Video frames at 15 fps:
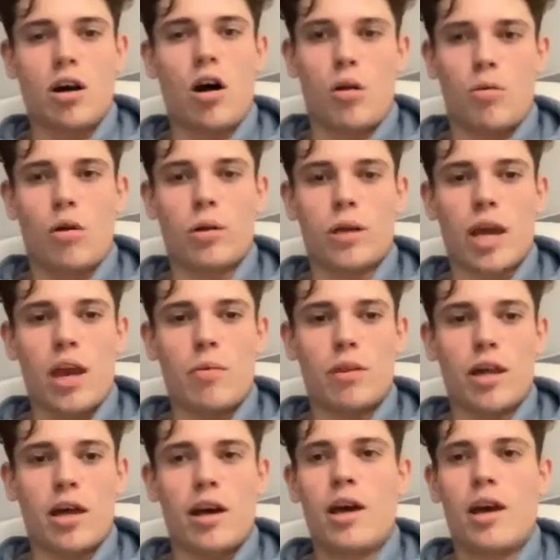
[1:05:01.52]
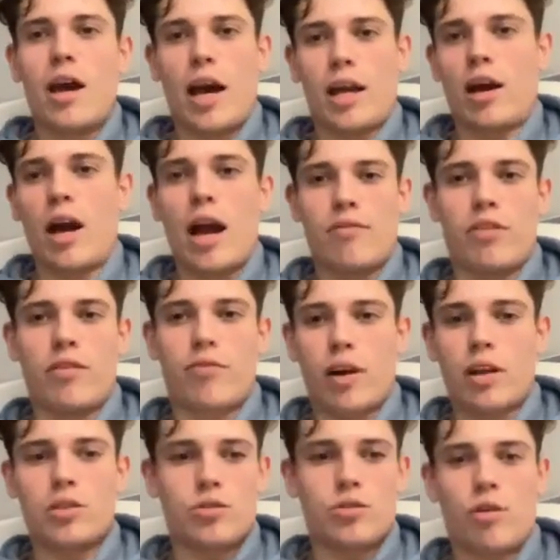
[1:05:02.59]
that are okay with it, and I have the
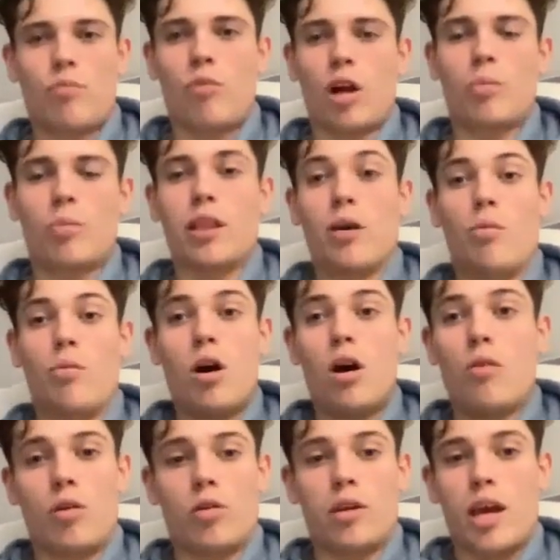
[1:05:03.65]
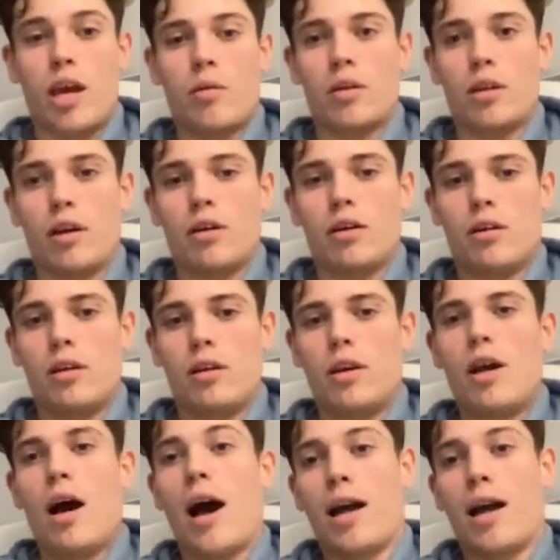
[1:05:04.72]
friends from rugby that were okay with it.
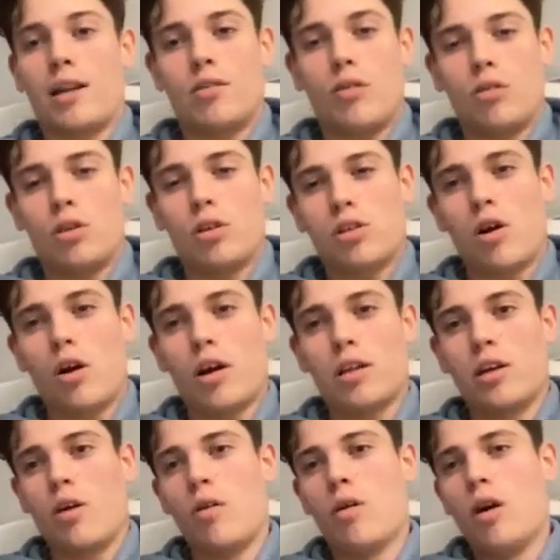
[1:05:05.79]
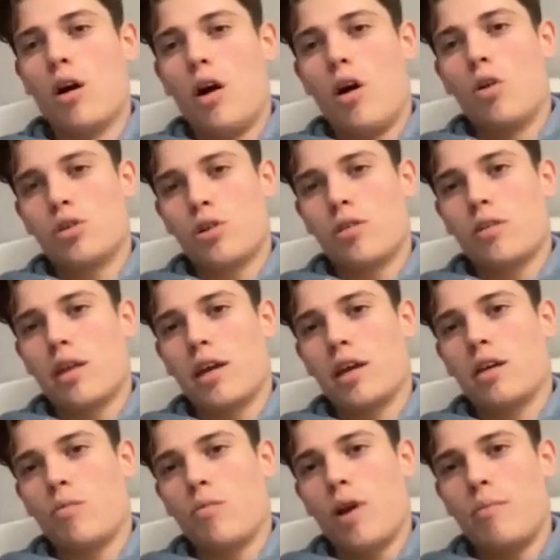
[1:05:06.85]
And on a side note, I also
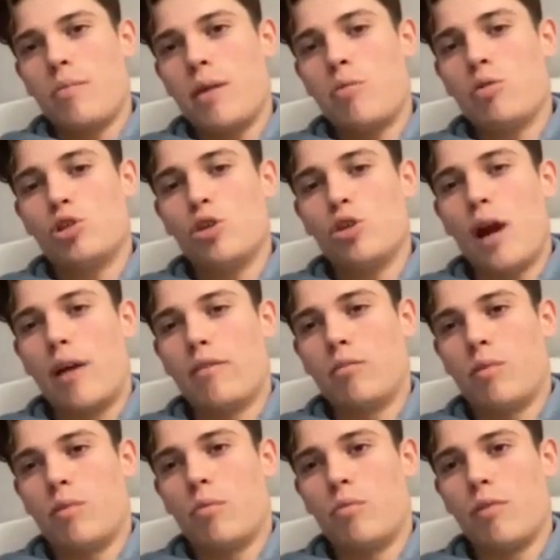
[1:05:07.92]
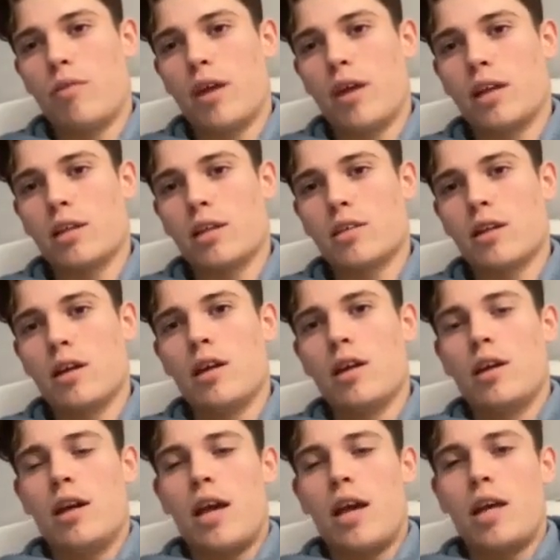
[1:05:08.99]
think when people do have a problem with things,
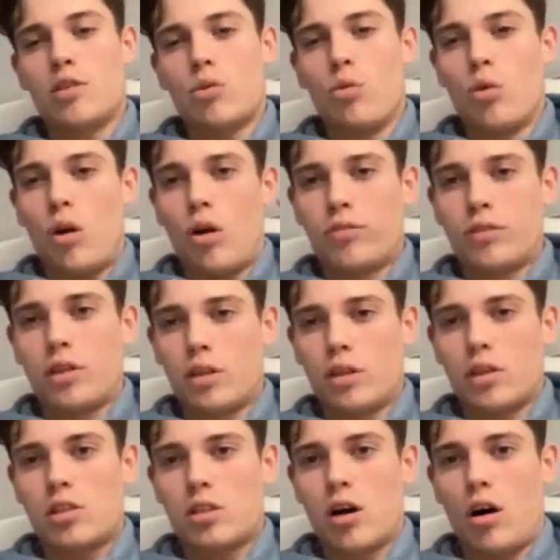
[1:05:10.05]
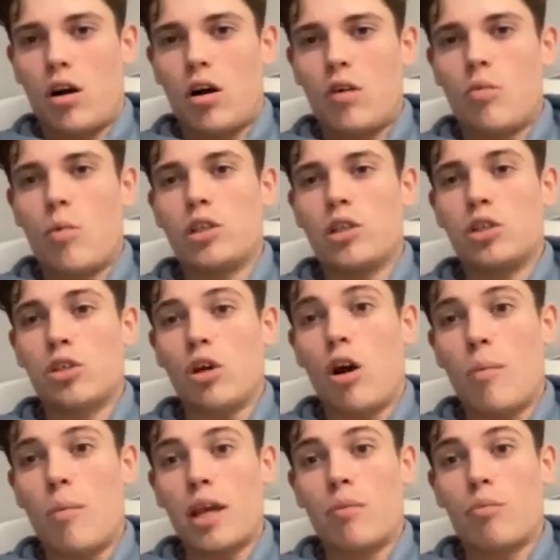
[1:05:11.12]
it's often at the start when you
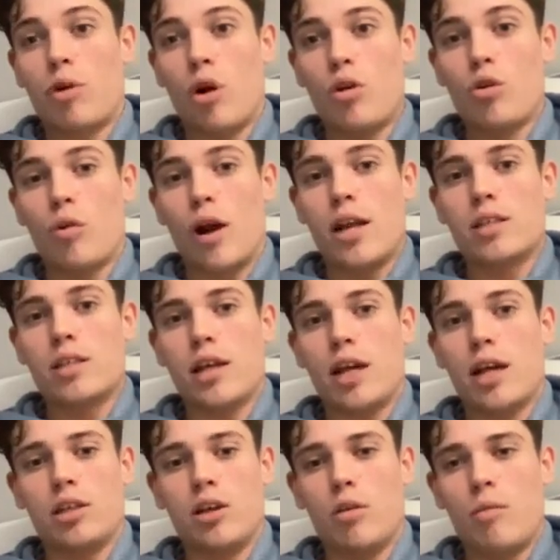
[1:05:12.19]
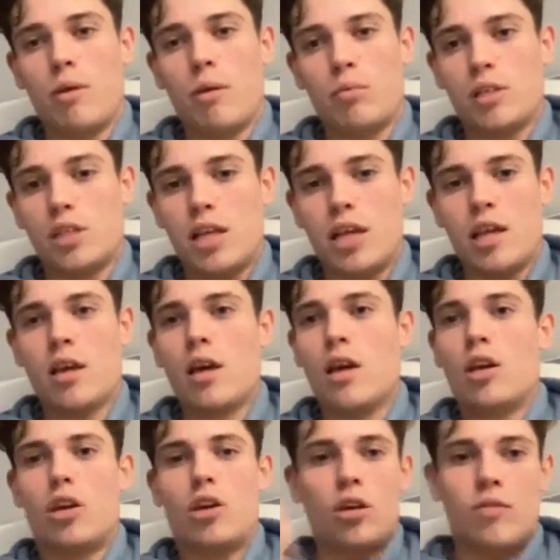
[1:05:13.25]
start making progress, and when people see
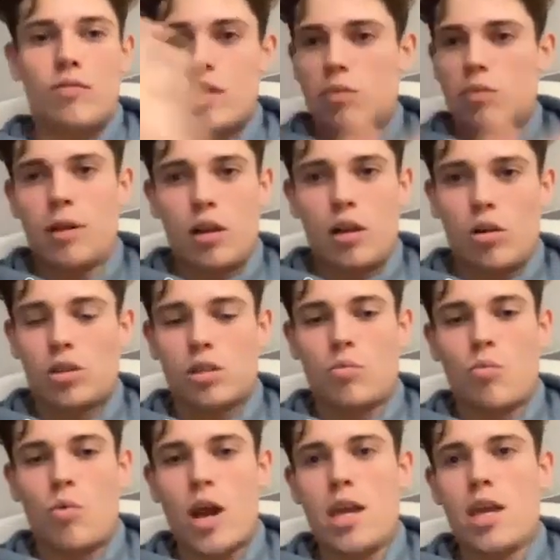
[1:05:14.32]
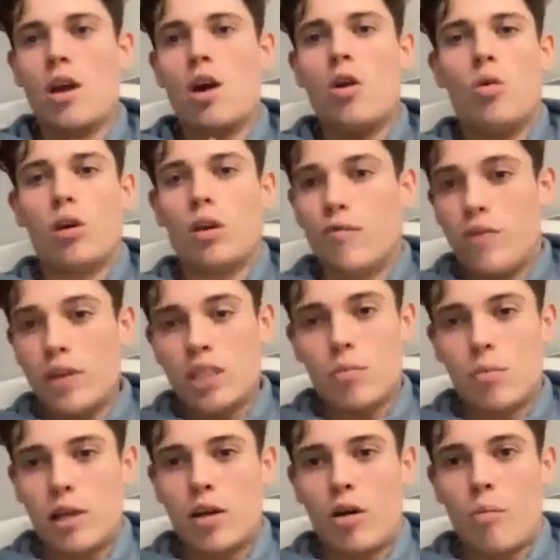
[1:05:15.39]
you visibly lost some weight, or you
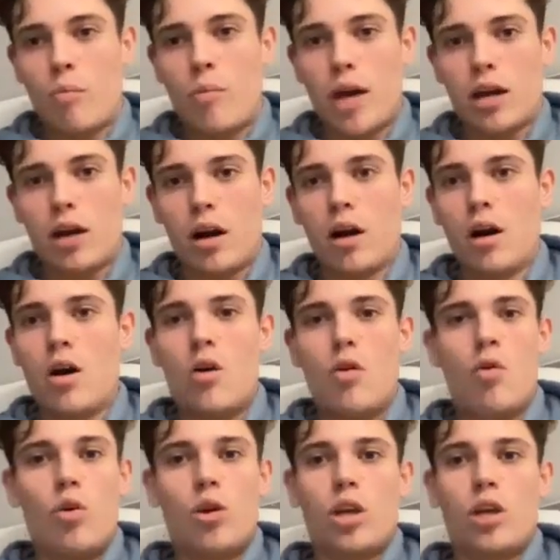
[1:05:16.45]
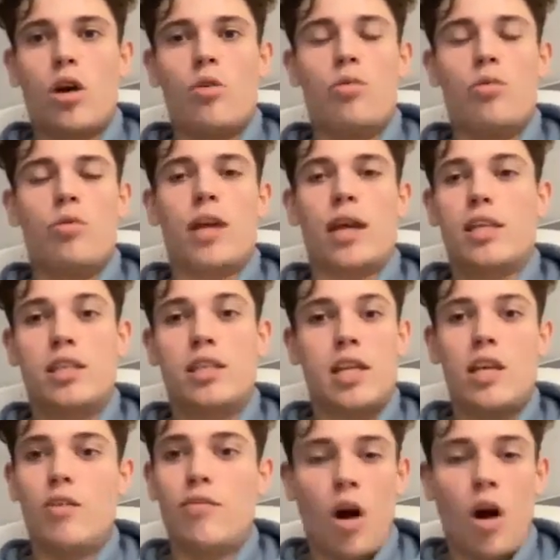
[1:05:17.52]
visibly got bigger, or they
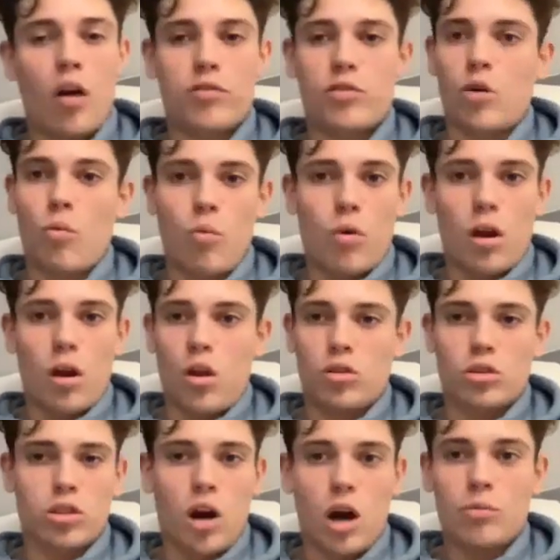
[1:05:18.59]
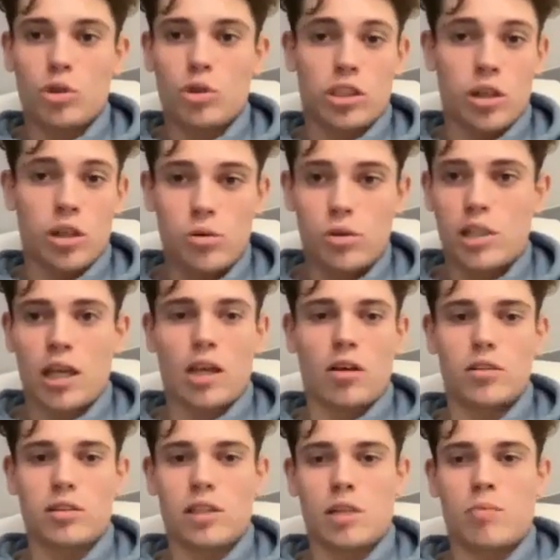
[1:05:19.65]
see for after a long time you're still sticking
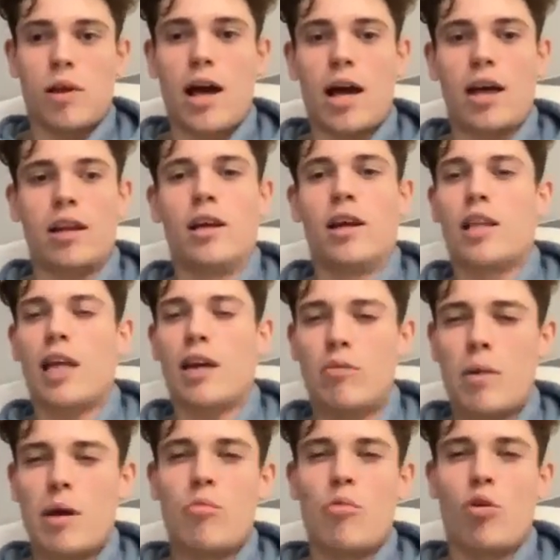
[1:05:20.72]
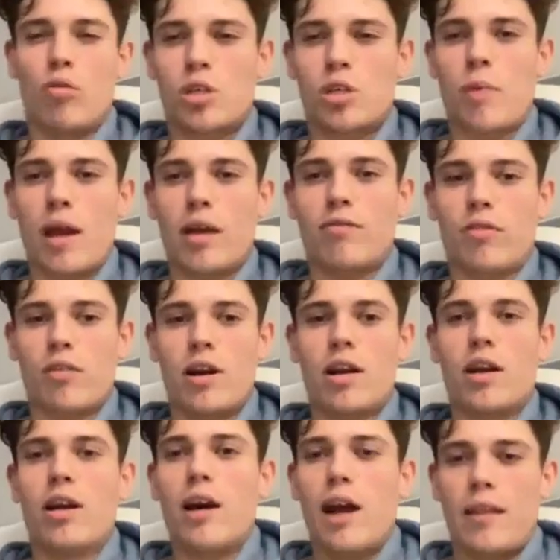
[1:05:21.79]
onto this plan, they have a bit more respect for
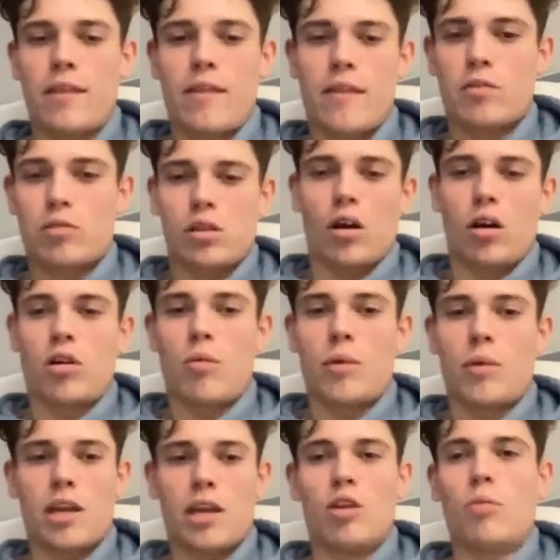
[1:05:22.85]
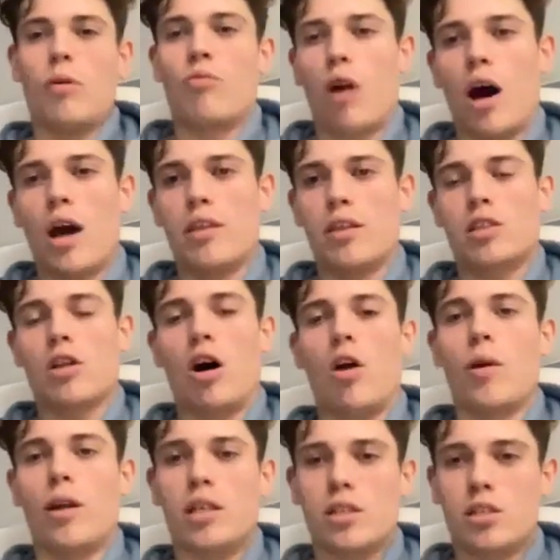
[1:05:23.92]
it, and then they'll start accommodating you. But right at the
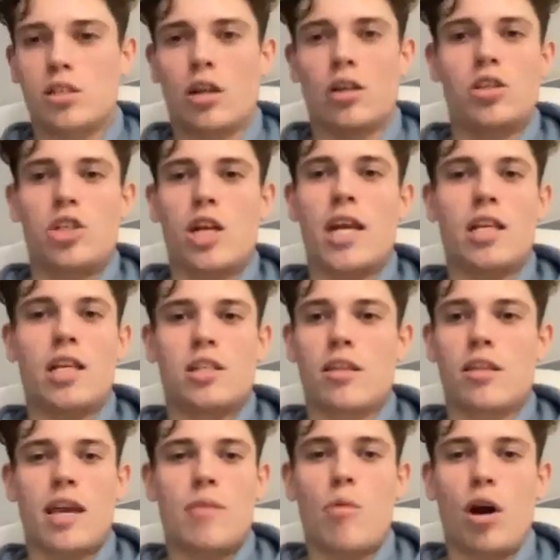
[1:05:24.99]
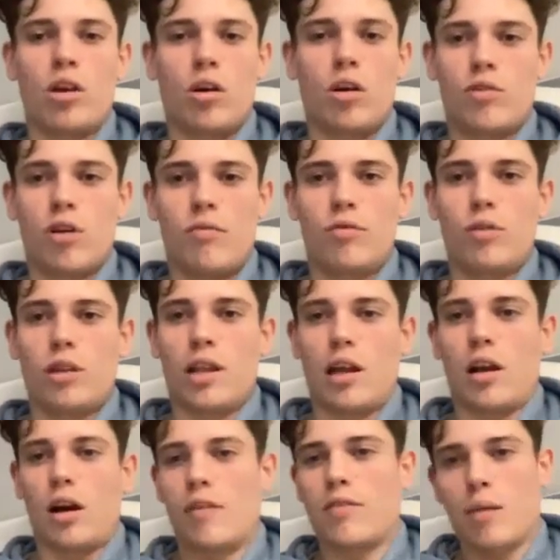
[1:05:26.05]
start, when it's a sudden change that they might not have gone through in their
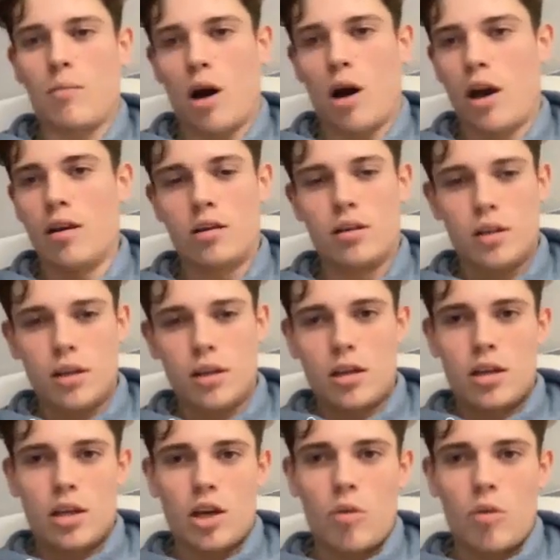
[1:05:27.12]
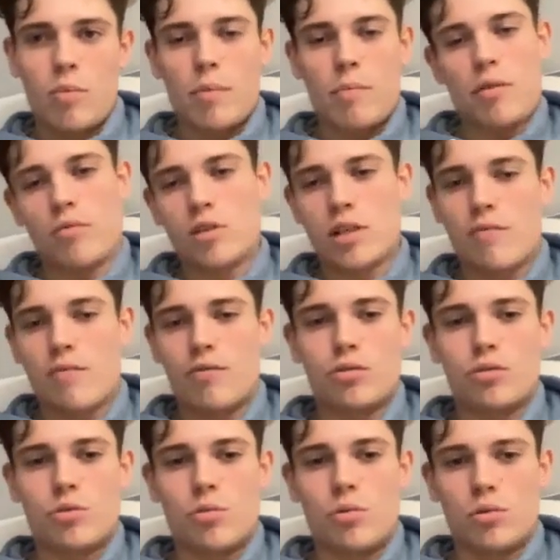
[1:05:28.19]
life, they might be a bit
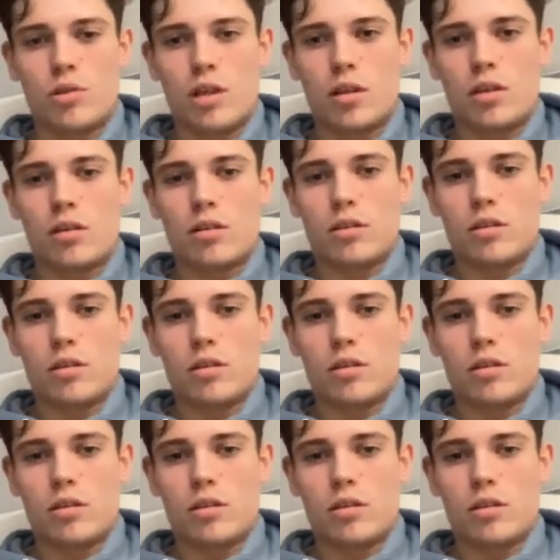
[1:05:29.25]
resentful towards it.